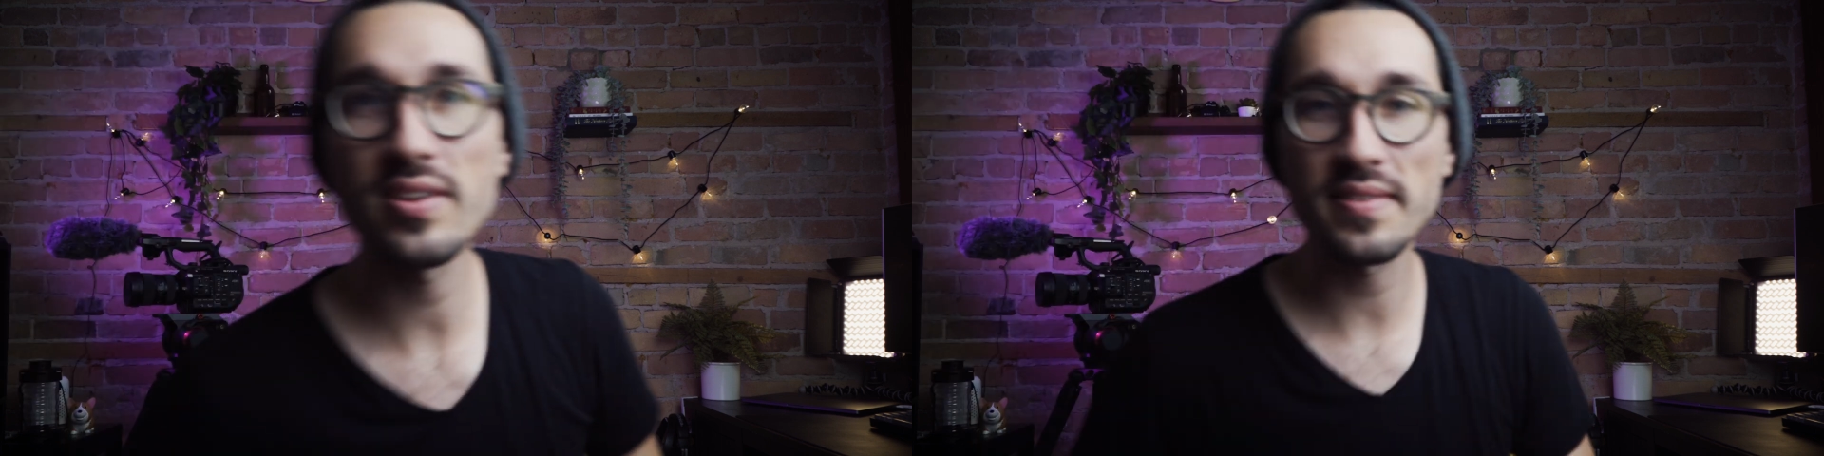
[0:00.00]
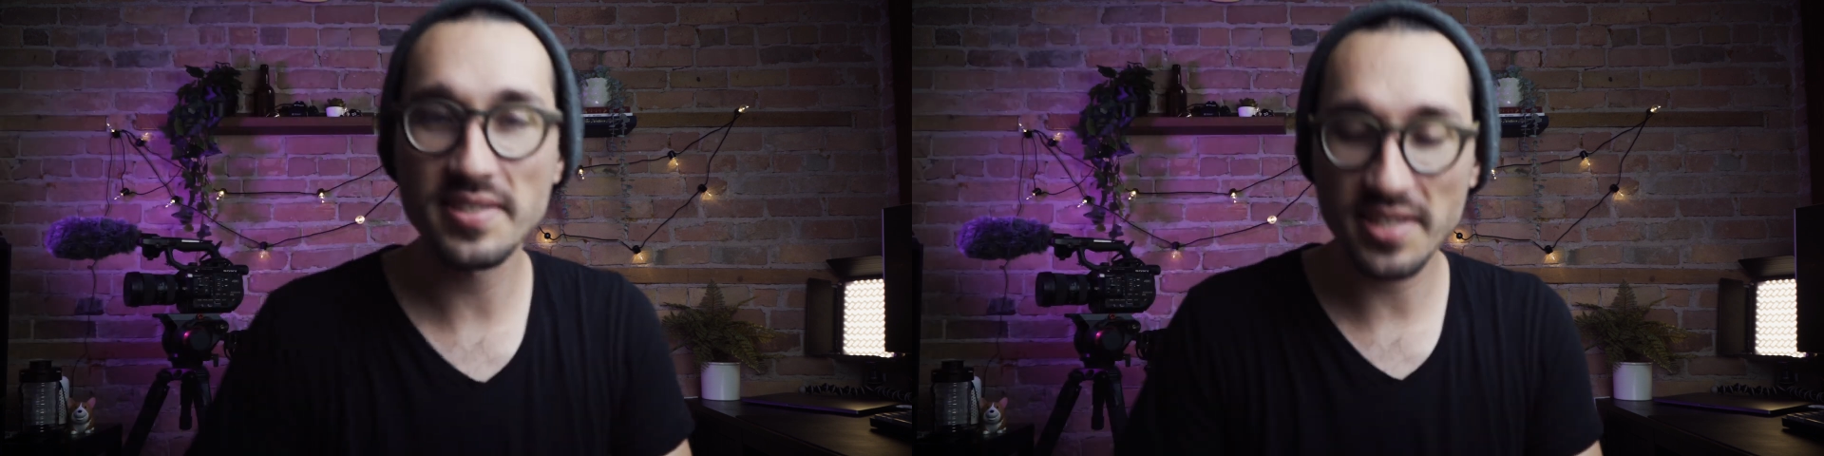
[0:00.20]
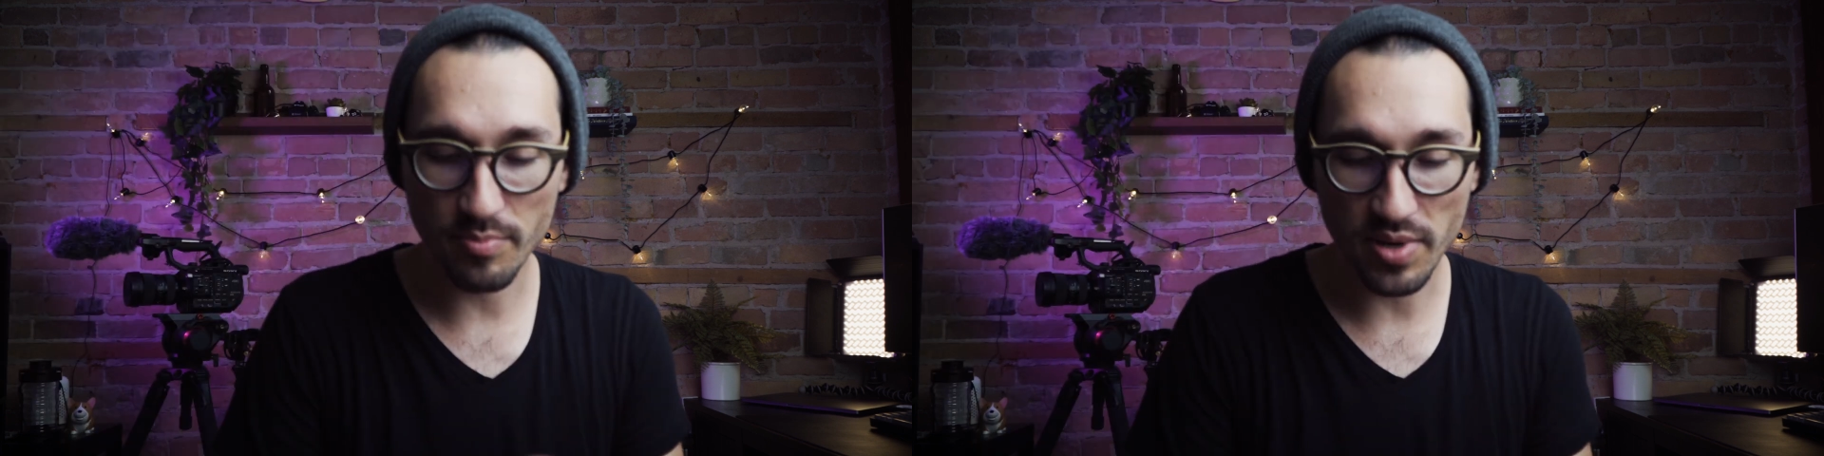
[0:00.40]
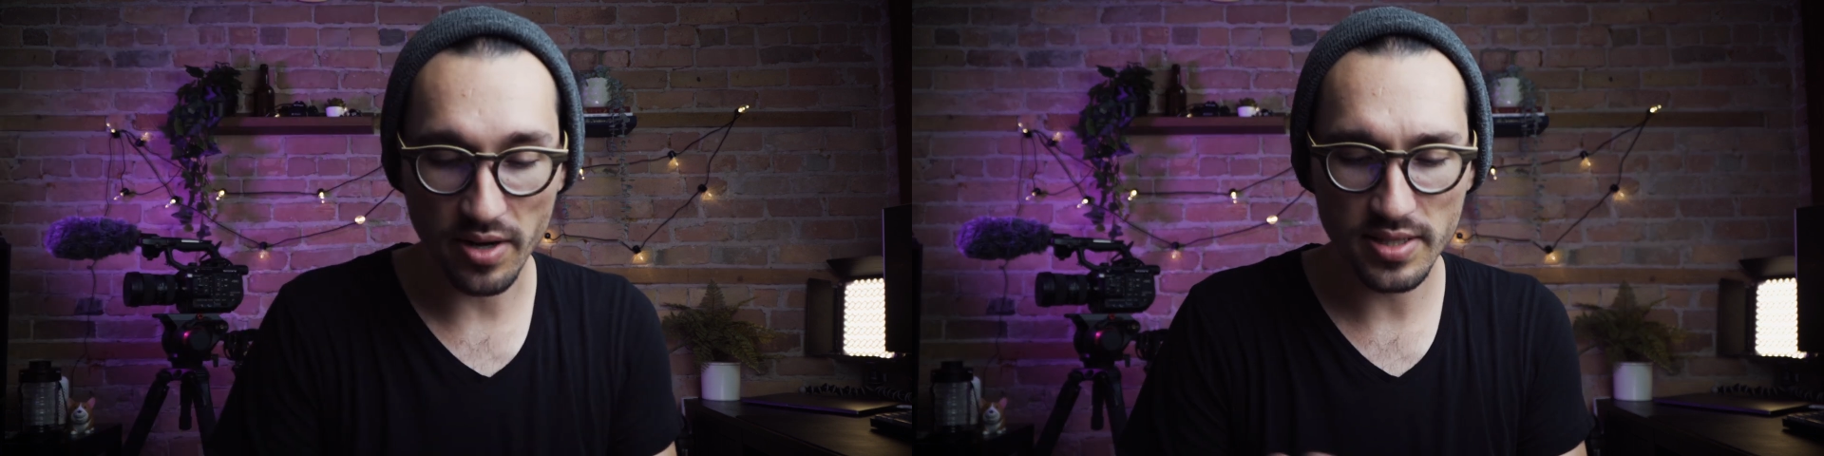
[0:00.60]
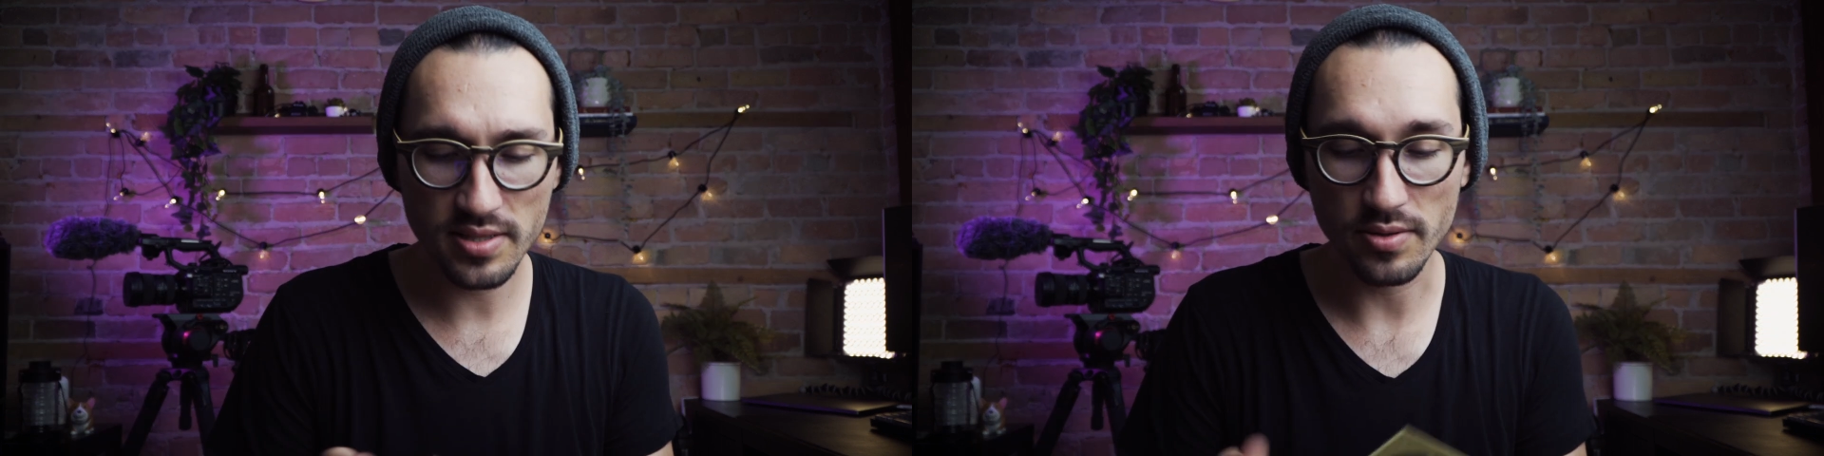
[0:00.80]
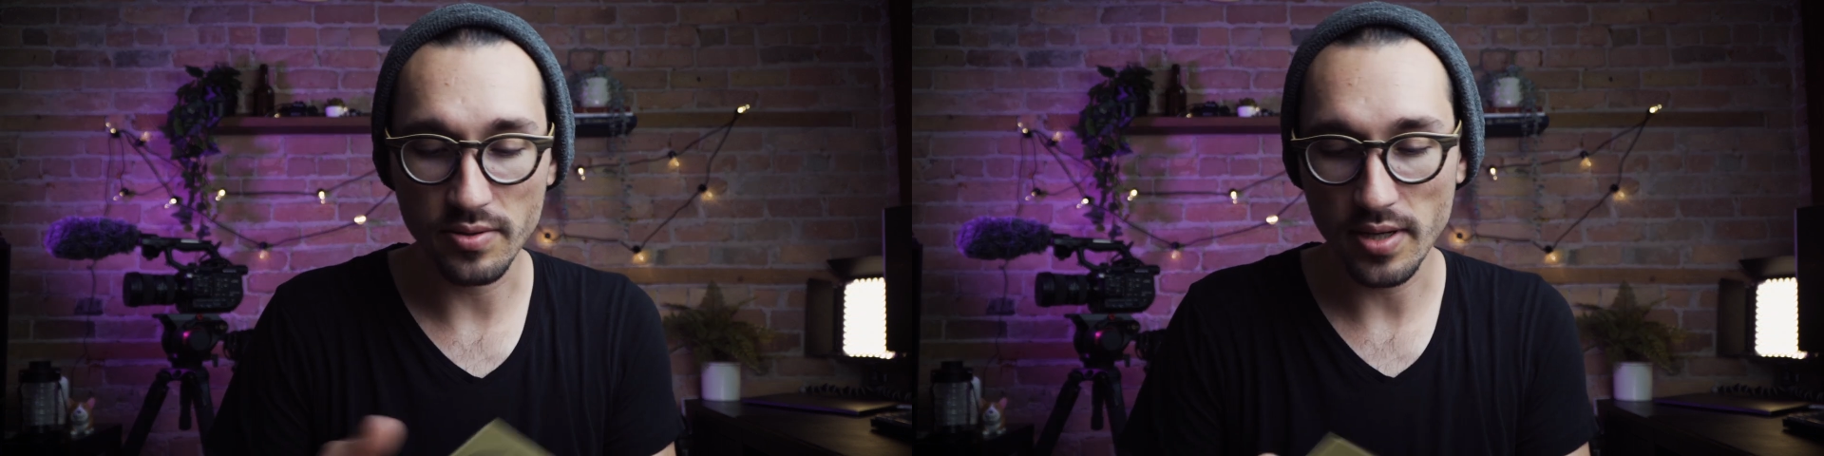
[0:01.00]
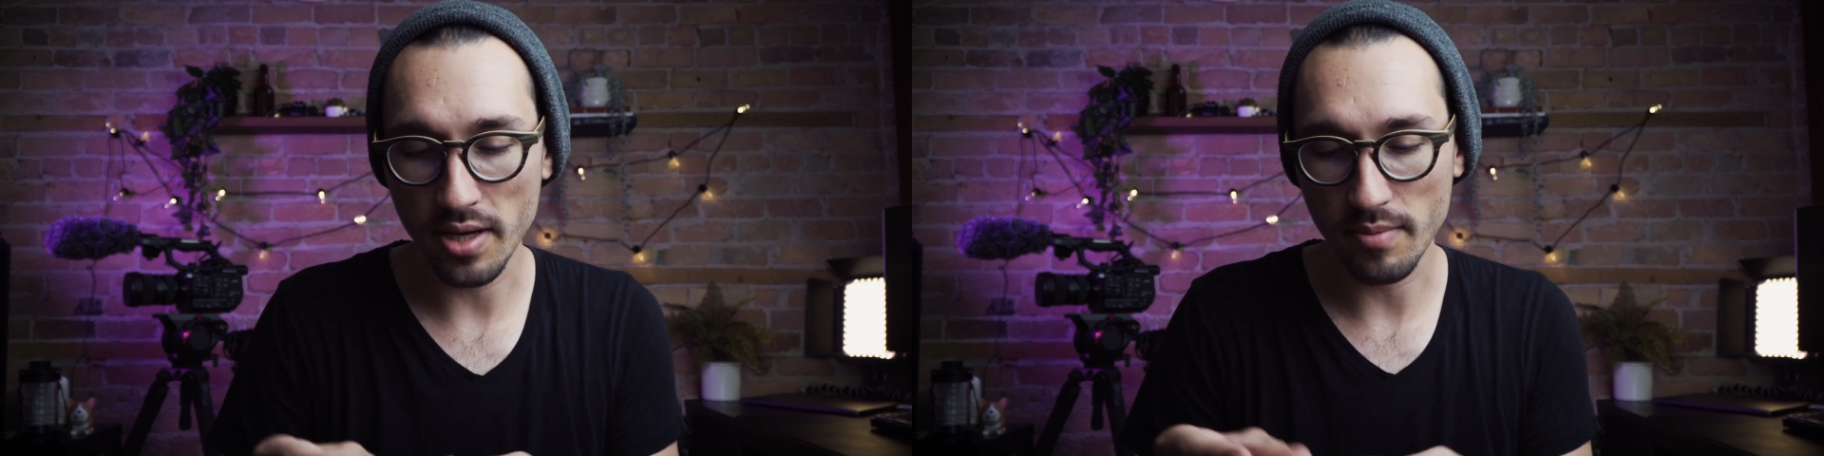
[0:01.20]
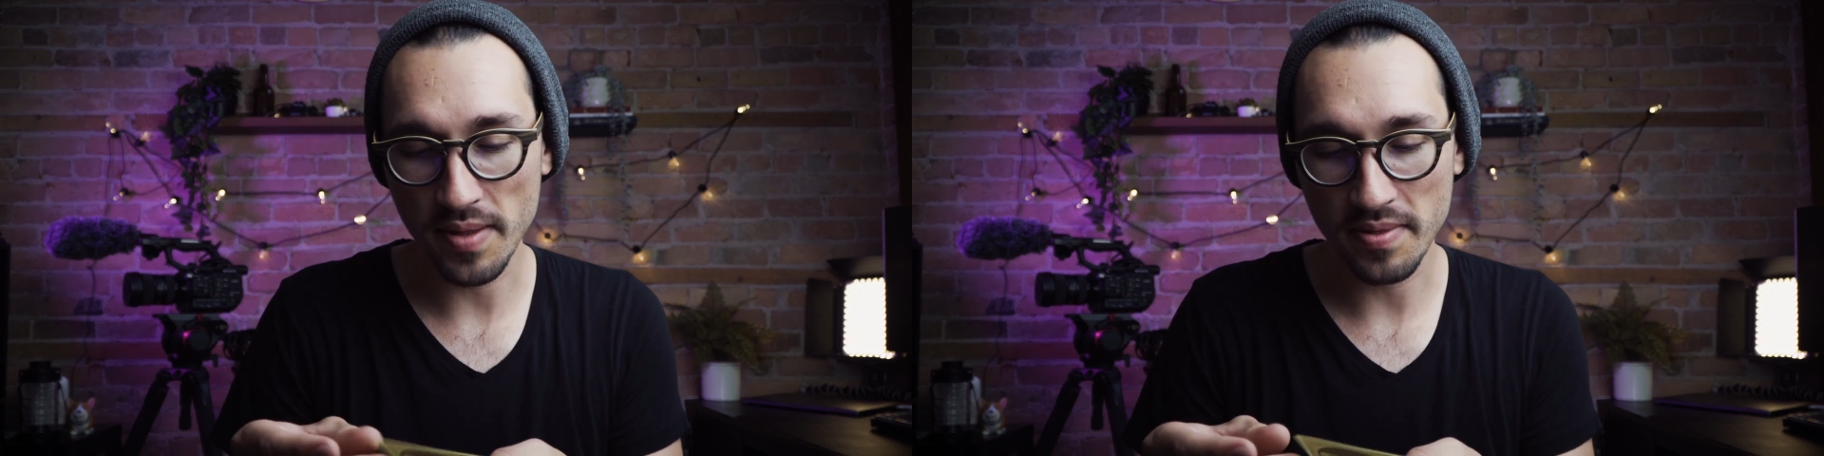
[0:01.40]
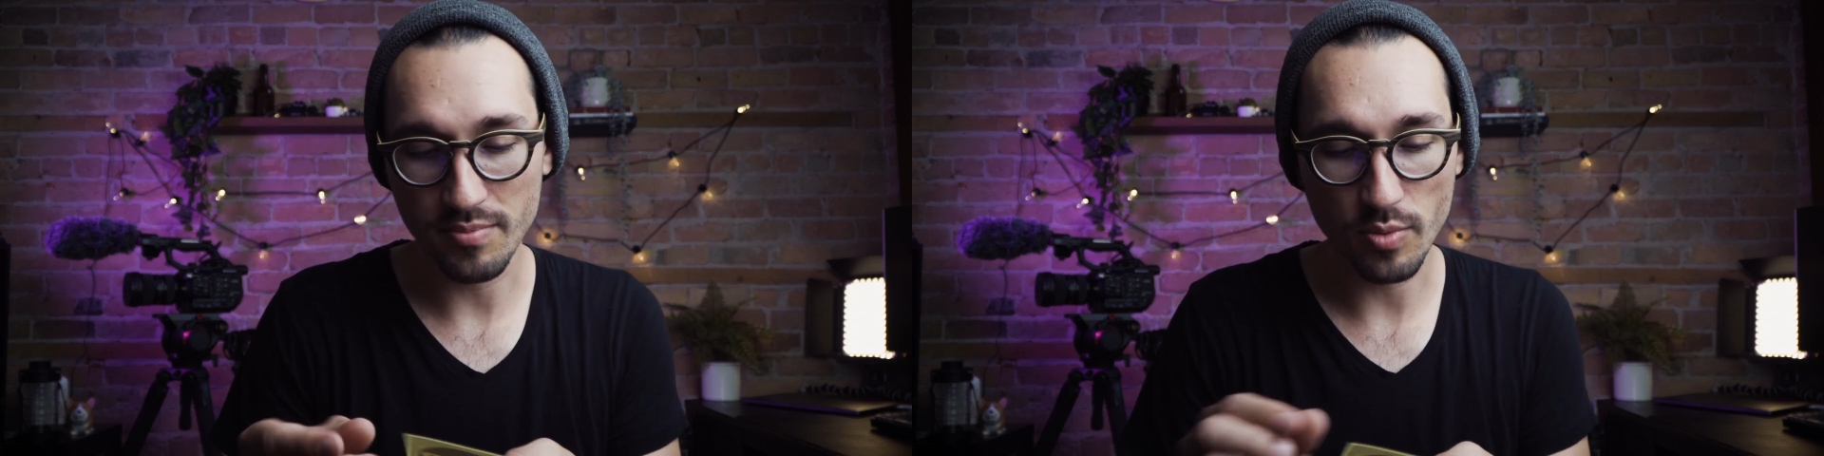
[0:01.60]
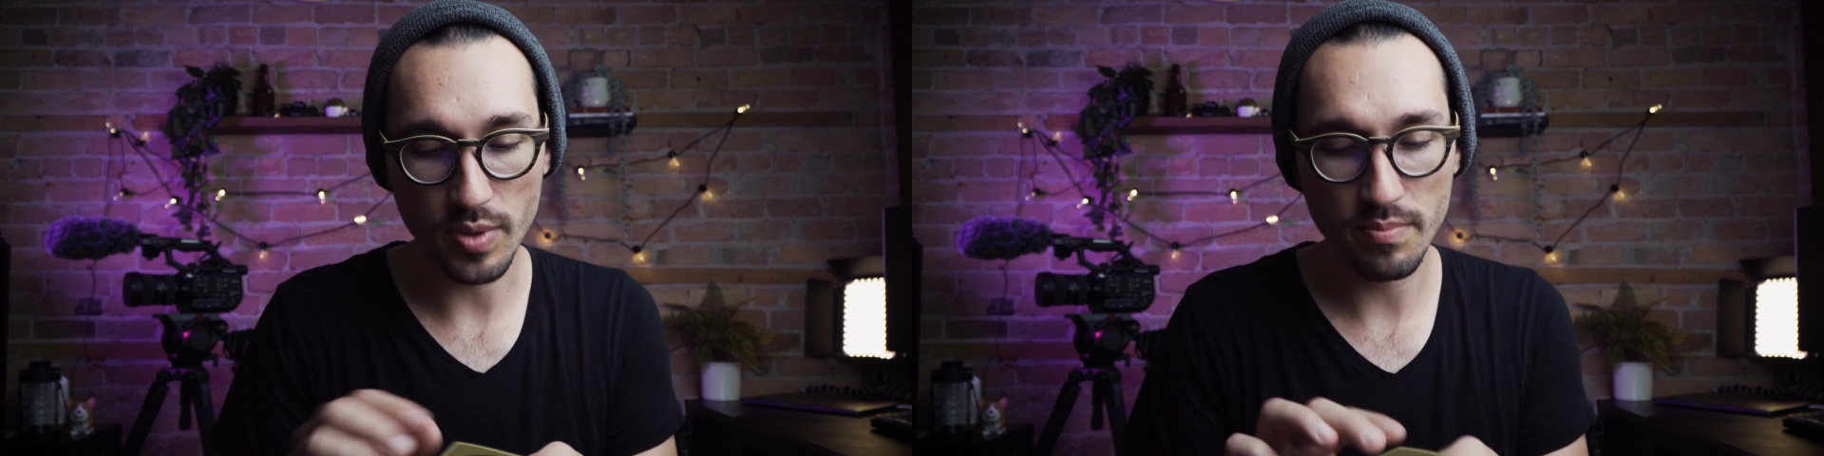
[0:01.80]
anything to compare it to at the
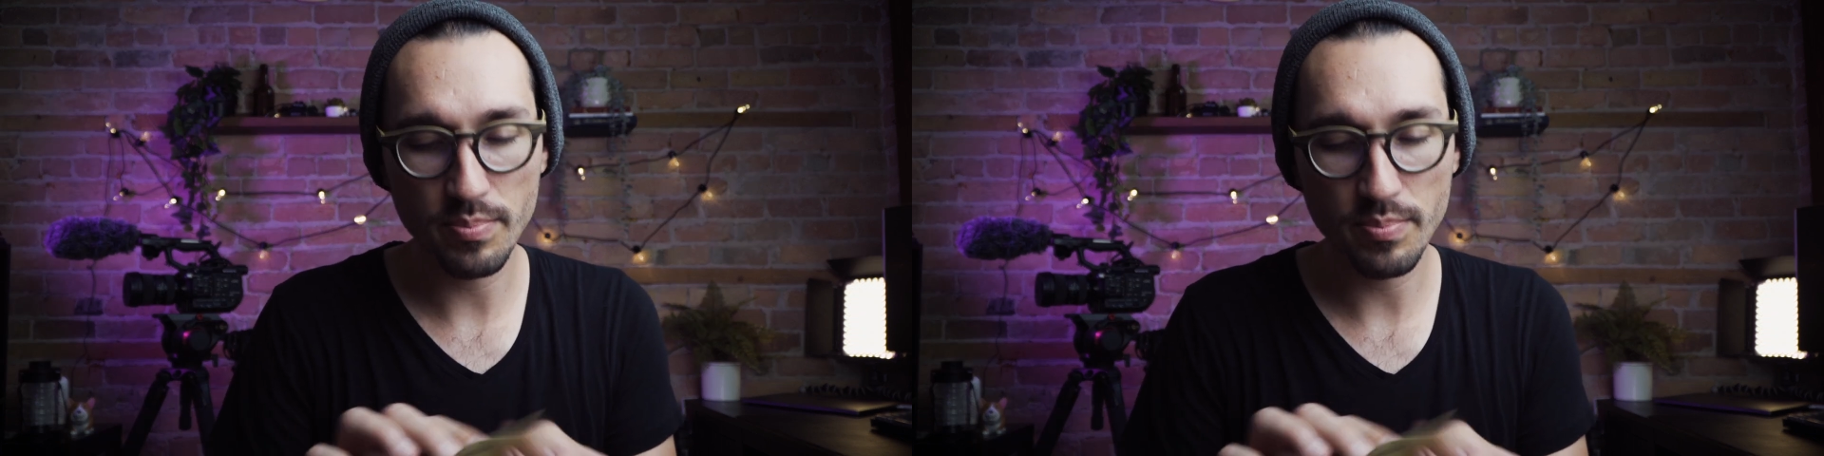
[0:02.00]
moment,